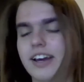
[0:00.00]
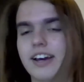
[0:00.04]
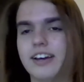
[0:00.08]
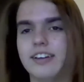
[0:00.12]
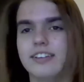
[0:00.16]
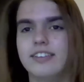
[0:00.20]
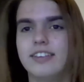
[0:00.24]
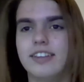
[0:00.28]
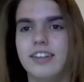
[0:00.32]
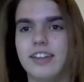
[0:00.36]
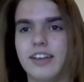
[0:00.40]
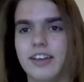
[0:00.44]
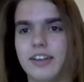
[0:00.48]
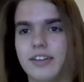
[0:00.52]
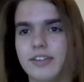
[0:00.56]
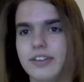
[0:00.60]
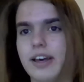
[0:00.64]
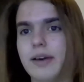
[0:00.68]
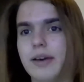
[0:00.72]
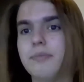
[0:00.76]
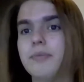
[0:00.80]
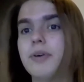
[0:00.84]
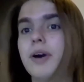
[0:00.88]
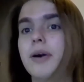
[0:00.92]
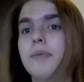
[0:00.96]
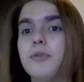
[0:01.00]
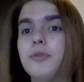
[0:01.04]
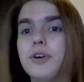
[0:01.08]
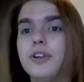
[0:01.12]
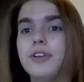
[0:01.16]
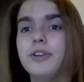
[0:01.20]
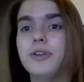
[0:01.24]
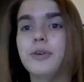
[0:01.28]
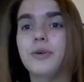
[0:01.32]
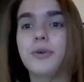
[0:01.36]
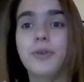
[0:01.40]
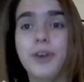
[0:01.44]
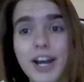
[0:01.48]
Yeah, well, I'm
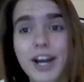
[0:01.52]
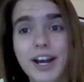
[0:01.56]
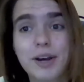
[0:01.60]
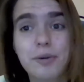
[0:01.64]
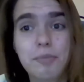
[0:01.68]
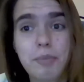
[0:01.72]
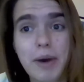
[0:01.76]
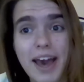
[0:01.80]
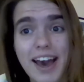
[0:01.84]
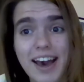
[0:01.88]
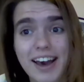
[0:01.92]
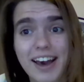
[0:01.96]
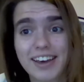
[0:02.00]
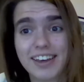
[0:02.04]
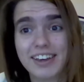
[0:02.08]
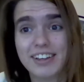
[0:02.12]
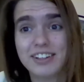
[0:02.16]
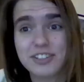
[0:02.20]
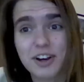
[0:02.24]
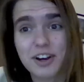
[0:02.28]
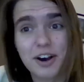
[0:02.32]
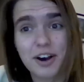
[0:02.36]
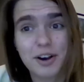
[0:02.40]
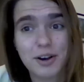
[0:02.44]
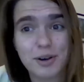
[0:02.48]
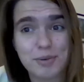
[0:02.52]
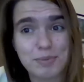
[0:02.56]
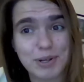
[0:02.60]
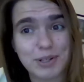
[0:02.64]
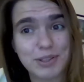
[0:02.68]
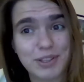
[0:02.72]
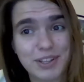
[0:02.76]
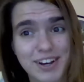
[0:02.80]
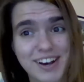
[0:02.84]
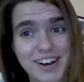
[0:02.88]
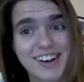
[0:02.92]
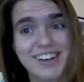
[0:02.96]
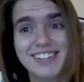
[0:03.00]
going to crack a pack and talk
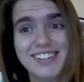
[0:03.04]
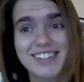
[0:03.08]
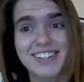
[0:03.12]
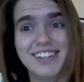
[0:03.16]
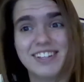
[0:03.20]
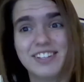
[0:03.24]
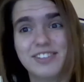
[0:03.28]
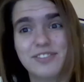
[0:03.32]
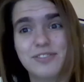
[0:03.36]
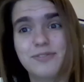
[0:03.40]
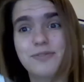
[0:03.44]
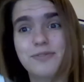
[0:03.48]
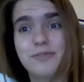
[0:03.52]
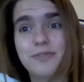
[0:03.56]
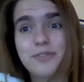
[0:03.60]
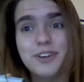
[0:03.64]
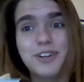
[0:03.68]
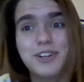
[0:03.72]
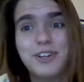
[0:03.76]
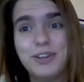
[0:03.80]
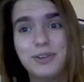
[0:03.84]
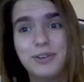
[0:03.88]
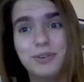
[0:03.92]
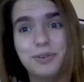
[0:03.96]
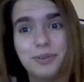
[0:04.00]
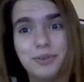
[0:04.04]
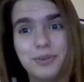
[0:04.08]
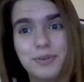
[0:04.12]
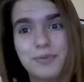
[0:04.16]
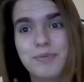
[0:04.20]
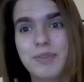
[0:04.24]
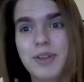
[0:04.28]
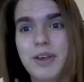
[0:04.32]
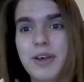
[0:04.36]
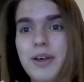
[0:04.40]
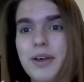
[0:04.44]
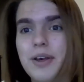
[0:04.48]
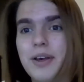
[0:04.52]
about the contents for you.
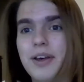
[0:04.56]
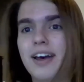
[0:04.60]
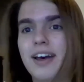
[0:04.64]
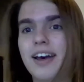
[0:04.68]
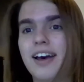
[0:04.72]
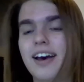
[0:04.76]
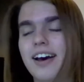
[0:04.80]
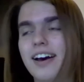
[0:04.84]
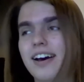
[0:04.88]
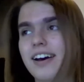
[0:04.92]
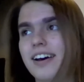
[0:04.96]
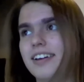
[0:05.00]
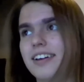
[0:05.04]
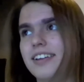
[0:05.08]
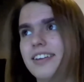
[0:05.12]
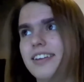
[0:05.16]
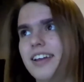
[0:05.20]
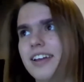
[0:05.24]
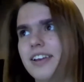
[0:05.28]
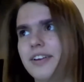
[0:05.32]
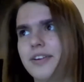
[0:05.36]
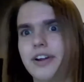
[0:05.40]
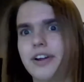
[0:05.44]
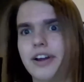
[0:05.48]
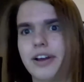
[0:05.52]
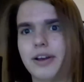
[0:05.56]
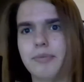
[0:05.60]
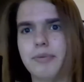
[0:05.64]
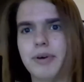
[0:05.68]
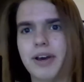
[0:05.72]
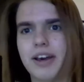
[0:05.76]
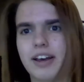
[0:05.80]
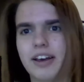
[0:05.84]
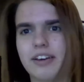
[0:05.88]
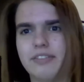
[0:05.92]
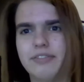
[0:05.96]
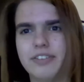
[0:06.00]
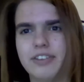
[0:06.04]
Not a crack a
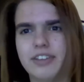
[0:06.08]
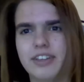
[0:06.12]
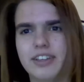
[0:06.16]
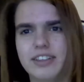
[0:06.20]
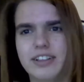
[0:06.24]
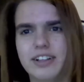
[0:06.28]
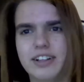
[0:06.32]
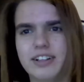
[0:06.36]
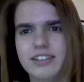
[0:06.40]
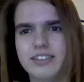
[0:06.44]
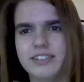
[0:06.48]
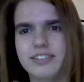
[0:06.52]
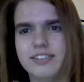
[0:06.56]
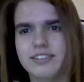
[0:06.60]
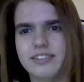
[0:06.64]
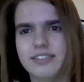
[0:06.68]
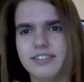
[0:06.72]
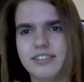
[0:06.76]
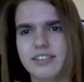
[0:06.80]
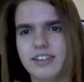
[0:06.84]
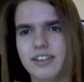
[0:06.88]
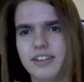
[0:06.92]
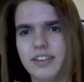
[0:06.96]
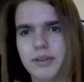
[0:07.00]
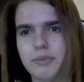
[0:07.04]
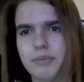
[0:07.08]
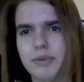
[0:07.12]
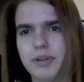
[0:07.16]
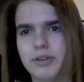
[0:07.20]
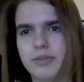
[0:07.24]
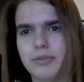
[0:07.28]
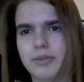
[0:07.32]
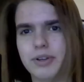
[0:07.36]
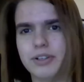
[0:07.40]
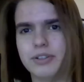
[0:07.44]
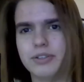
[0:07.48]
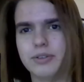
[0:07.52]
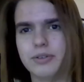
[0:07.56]
pack, I feel like that's a
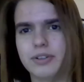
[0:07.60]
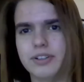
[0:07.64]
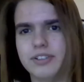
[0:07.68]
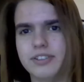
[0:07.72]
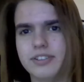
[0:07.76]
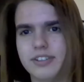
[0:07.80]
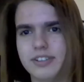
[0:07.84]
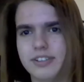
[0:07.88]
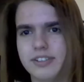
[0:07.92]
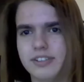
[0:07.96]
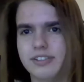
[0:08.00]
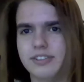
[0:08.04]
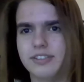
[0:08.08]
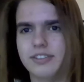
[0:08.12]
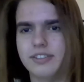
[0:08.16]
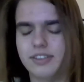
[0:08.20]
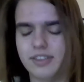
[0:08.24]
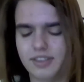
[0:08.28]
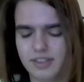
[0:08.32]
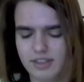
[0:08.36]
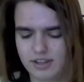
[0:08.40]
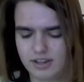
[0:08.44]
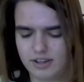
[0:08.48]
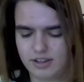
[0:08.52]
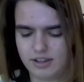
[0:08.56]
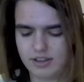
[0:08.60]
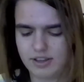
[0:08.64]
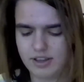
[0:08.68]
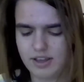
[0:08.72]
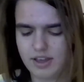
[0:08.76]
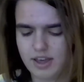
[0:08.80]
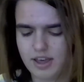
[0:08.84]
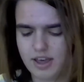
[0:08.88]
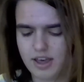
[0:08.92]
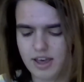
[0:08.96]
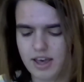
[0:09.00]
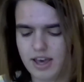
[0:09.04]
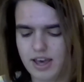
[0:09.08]
limited resources thing.
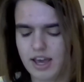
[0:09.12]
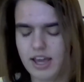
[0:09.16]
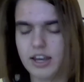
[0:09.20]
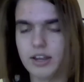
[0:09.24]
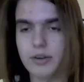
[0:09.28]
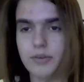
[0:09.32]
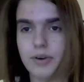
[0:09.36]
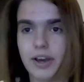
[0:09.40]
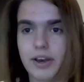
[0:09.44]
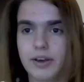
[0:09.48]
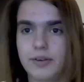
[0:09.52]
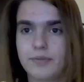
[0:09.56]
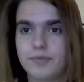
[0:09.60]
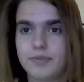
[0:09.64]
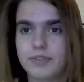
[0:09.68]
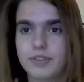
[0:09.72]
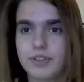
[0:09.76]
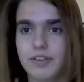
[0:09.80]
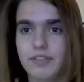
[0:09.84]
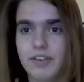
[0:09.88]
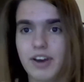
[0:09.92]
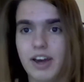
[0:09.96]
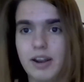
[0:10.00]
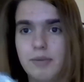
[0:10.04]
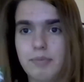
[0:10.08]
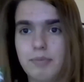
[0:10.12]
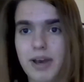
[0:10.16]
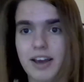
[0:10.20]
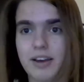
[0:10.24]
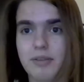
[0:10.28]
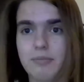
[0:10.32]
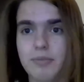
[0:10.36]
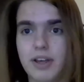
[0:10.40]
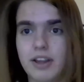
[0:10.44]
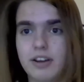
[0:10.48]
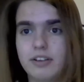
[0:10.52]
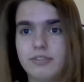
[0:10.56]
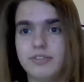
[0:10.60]
Anyway, so I've got a
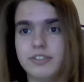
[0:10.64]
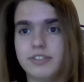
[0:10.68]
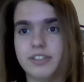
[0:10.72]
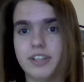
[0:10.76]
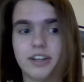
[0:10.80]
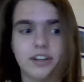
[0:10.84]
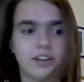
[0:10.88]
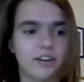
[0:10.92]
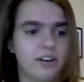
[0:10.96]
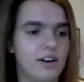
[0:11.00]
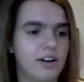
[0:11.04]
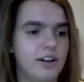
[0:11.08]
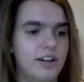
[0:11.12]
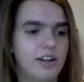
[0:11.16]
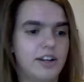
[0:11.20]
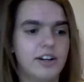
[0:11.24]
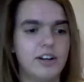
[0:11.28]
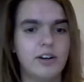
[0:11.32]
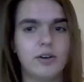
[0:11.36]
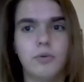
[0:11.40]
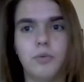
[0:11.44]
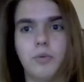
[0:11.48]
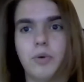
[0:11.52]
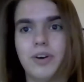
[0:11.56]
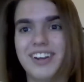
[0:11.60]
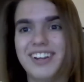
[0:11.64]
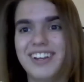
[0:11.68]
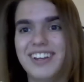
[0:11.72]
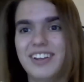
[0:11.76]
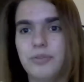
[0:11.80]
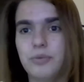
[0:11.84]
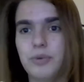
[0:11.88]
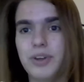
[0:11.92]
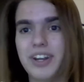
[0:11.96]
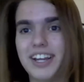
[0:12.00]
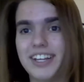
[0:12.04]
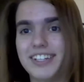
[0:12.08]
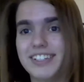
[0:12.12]
pack of Battle for Zendikar here,
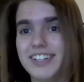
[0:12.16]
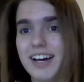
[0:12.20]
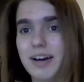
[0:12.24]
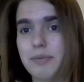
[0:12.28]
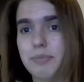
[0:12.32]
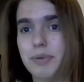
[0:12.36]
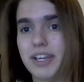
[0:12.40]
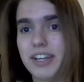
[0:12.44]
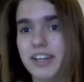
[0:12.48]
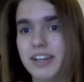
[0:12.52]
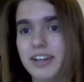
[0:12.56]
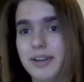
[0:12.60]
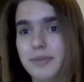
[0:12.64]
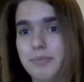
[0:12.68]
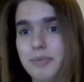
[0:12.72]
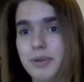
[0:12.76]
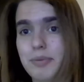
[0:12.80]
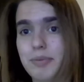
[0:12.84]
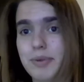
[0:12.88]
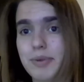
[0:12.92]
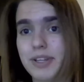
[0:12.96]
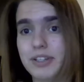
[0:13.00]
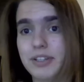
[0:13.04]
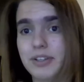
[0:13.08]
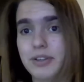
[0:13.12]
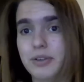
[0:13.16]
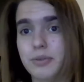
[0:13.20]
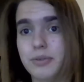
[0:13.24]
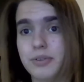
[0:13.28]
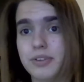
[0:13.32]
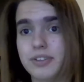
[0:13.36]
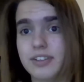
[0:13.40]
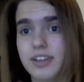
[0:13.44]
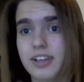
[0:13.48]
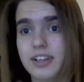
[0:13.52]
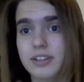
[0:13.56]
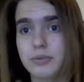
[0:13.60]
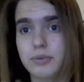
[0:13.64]
1-8 when I top 8'd up PPTQ
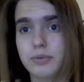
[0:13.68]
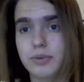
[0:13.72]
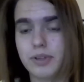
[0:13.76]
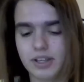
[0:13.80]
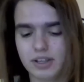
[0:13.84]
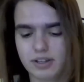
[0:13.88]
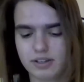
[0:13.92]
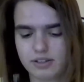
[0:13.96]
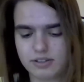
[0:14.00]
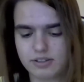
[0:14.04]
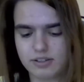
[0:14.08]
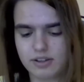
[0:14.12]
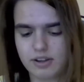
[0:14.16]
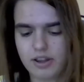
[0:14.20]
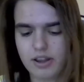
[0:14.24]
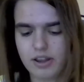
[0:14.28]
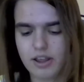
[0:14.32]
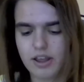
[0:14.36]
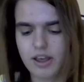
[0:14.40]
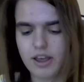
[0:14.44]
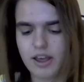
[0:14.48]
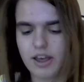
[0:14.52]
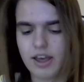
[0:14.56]
this last weekend.